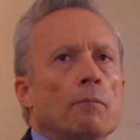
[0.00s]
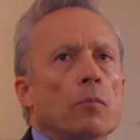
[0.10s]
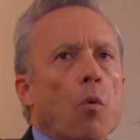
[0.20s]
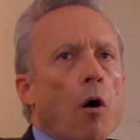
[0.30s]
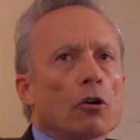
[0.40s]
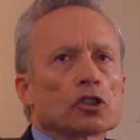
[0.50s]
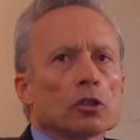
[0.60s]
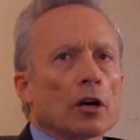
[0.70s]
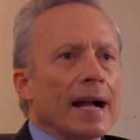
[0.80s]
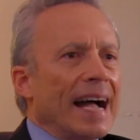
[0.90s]
Walsh,
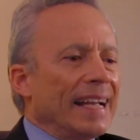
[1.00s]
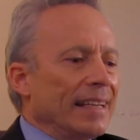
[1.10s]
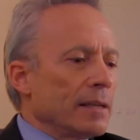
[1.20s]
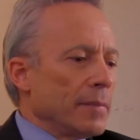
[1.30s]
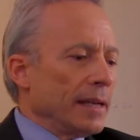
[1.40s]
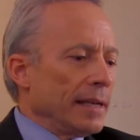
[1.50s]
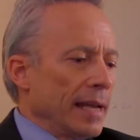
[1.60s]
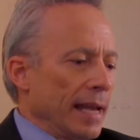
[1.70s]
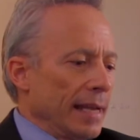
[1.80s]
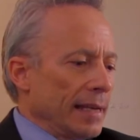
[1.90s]
"Look, I committed
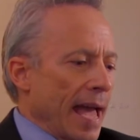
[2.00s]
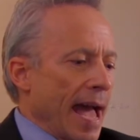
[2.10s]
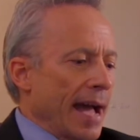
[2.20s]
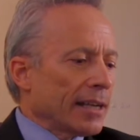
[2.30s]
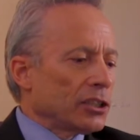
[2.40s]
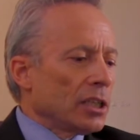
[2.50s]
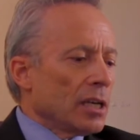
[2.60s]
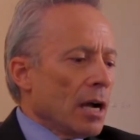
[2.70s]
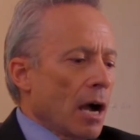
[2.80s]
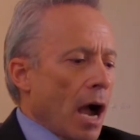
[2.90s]
an act.
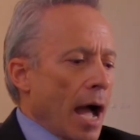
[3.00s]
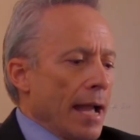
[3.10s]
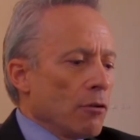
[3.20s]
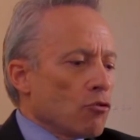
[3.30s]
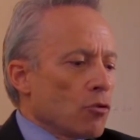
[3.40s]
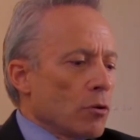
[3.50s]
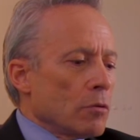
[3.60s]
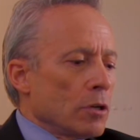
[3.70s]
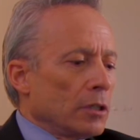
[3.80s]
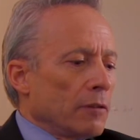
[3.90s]
I
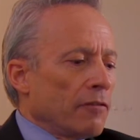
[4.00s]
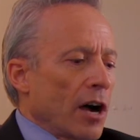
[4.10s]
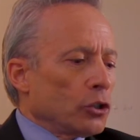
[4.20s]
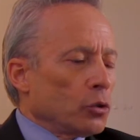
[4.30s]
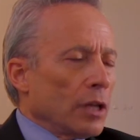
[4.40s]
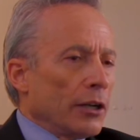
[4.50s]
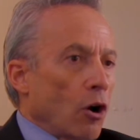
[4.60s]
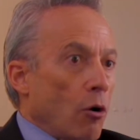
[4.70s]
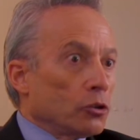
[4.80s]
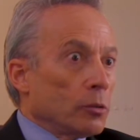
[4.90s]
fondled an
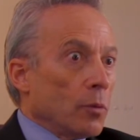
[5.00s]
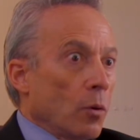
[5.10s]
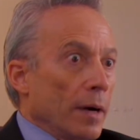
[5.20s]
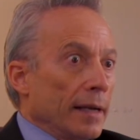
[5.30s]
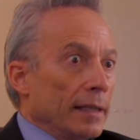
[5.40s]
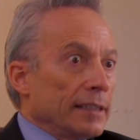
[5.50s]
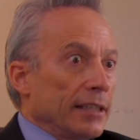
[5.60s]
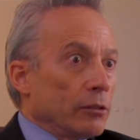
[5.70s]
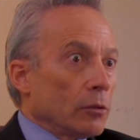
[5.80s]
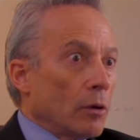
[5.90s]
altar boy, a
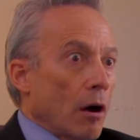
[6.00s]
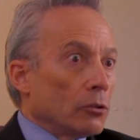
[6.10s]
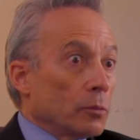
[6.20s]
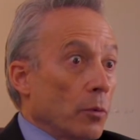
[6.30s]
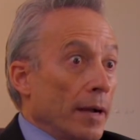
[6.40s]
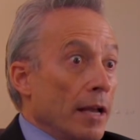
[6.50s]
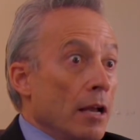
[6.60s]
10-year-old altar boy."